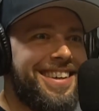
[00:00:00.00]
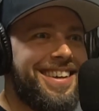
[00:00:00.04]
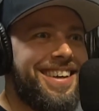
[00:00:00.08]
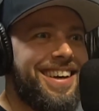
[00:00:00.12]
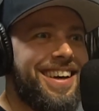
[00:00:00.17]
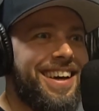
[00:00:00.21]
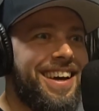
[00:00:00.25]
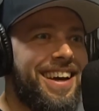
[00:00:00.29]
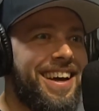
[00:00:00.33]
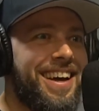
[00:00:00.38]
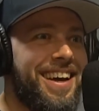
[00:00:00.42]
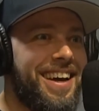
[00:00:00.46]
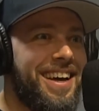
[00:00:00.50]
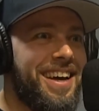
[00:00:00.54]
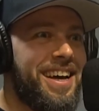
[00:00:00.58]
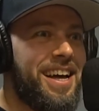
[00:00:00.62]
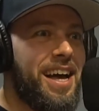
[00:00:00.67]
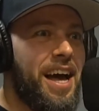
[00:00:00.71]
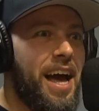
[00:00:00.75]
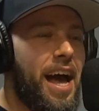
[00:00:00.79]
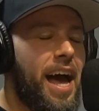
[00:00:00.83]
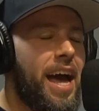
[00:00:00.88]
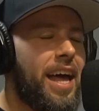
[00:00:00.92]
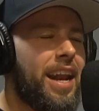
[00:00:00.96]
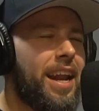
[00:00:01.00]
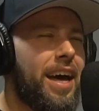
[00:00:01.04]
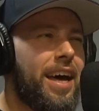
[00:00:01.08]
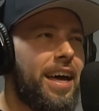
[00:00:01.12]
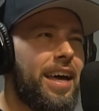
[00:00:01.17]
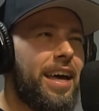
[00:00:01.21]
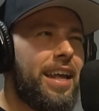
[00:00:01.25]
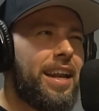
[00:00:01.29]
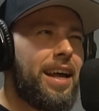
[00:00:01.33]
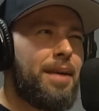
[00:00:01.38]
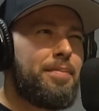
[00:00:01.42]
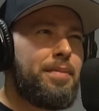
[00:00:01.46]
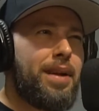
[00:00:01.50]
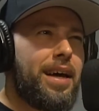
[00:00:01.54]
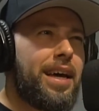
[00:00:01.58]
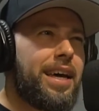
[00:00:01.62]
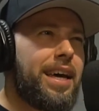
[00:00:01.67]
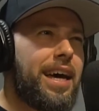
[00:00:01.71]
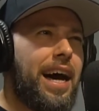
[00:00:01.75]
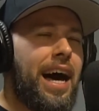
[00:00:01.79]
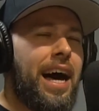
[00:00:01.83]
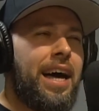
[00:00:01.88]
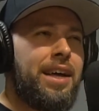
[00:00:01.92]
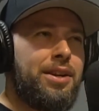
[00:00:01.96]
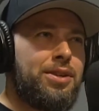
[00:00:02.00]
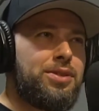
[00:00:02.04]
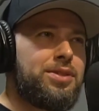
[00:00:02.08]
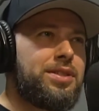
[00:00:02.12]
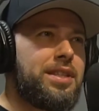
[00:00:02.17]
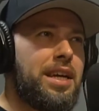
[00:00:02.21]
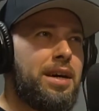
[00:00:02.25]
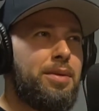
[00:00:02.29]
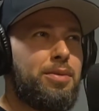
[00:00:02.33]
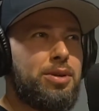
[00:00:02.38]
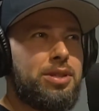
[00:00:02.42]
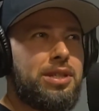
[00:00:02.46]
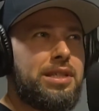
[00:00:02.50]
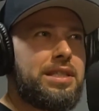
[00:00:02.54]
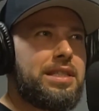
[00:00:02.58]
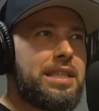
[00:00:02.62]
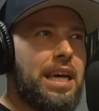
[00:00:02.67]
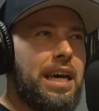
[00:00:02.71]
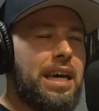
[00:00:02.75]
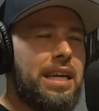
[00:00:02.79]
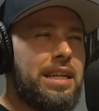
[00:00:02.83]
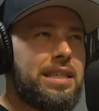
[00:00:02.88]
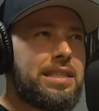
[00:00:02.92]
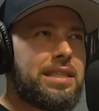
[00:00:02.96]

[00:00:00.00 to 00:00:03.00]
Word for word: That ass. And and I'm like, I understand what she's saying.